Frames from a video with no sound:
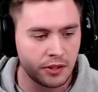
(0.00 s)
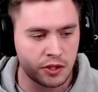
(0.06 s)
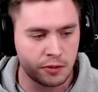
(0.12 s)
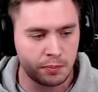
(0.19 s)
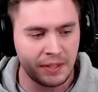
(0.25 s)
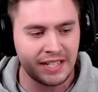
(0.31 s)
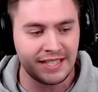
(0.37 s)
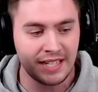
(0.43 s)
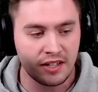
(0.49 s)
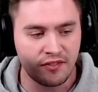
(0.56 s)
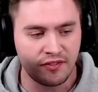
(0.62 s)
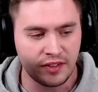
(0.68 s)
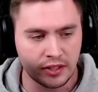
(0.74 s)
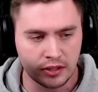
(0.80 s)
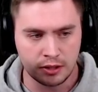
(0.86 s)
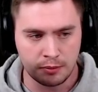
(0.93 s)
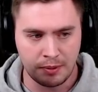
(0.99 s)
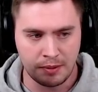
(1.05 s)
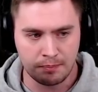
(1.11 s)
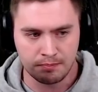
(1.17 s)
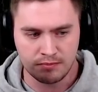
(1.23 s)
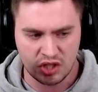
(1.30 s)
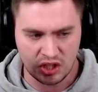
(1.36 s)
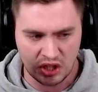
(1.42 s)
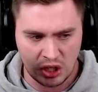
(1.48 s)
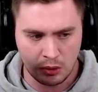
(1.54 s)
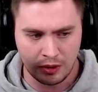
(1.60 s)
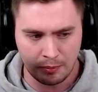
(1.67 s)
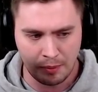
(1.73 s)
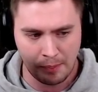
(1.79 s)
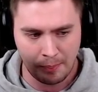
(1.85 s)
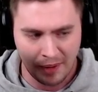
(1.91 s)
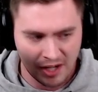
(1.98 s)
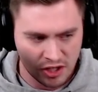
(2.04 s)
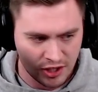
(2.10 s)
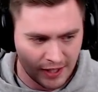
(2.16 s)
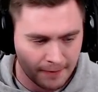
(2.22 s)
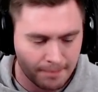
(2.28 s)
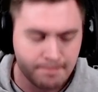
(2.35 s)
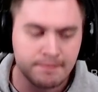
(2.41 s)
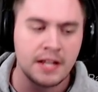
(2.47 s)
speed did feel a little bit slow, a little bit punishing,